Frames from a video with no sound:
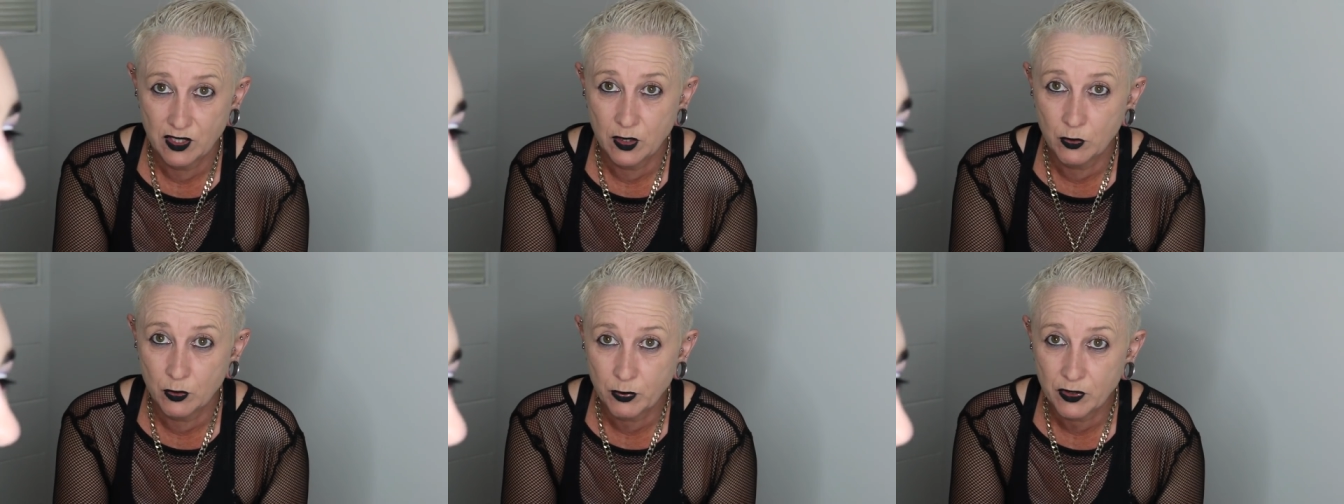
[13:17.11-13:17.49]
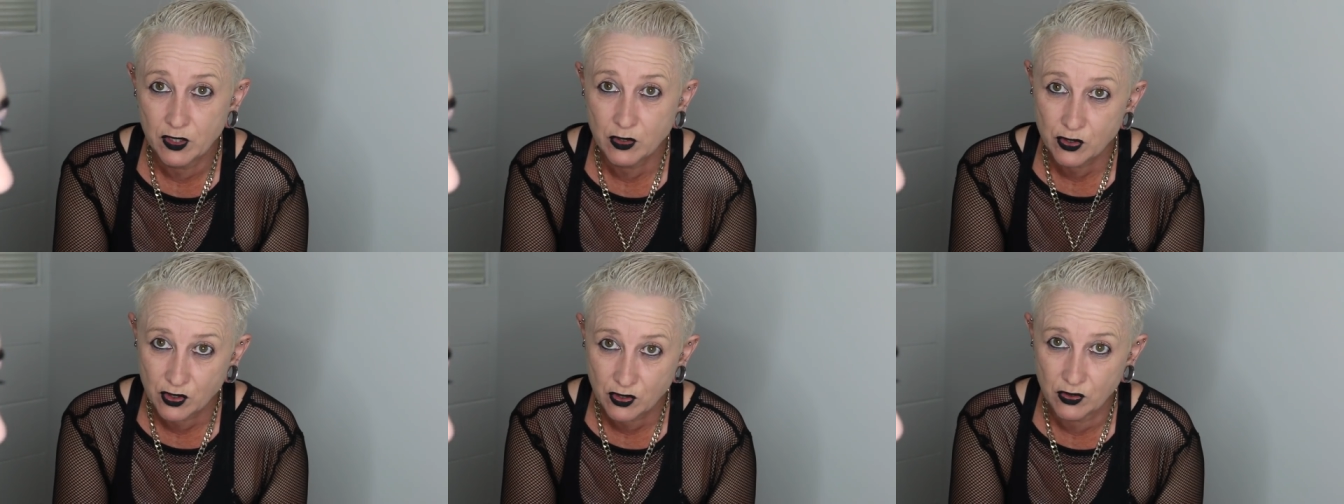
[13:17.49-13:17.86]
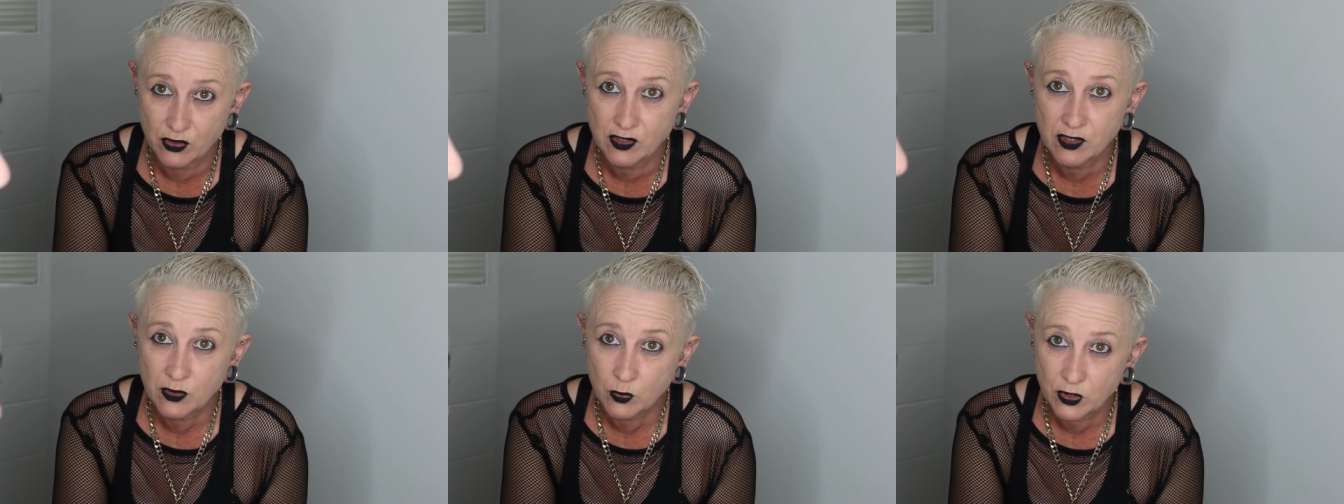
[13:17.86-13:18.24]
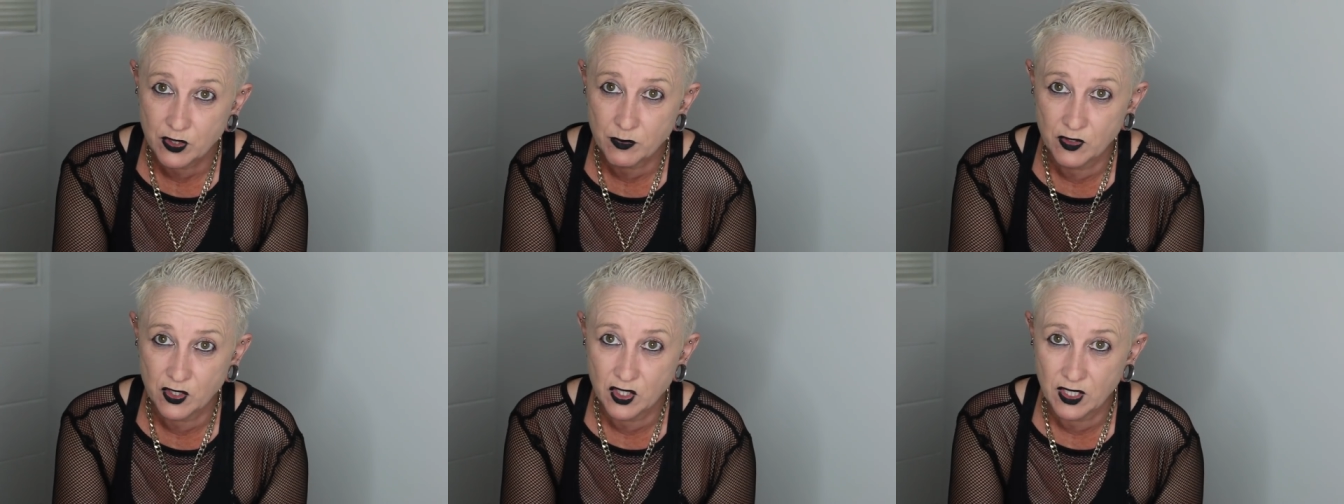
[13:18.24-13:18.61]
you want to put your shoes in the
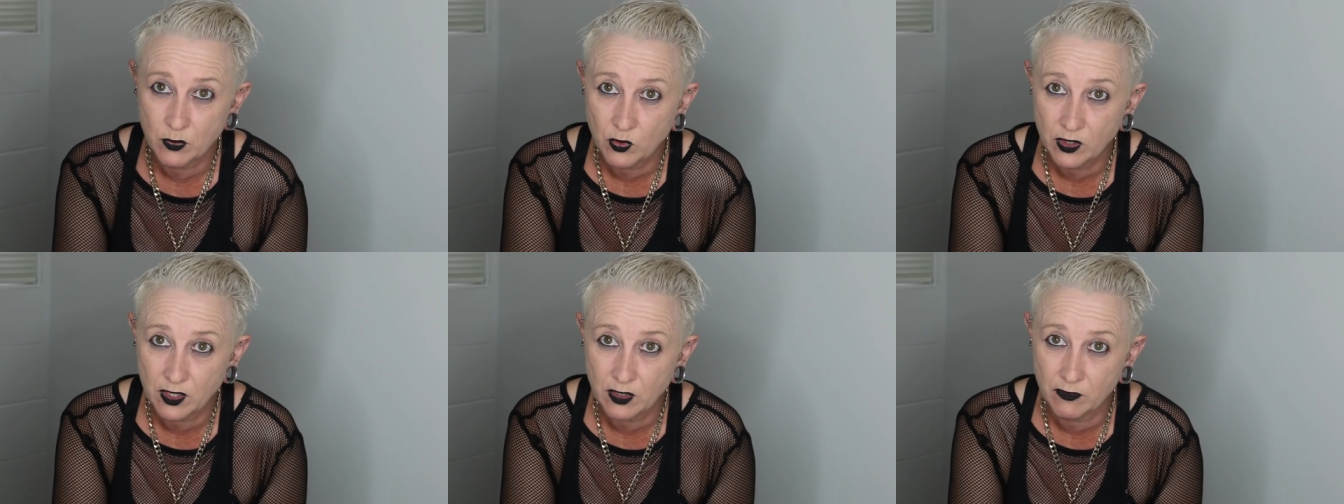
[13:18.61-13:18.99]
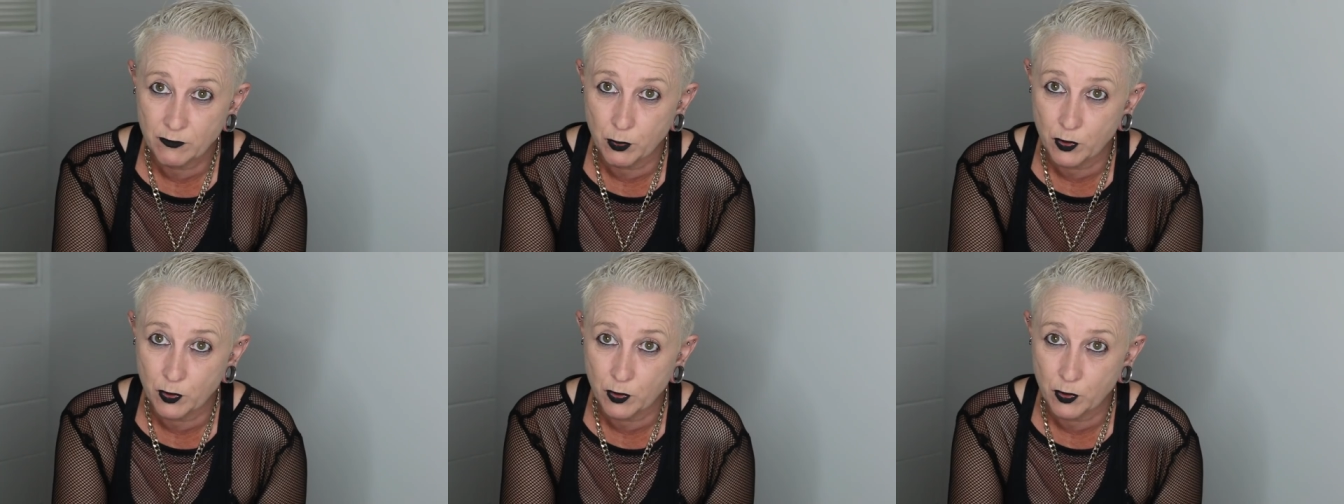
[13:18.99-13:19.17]
washing machine where you're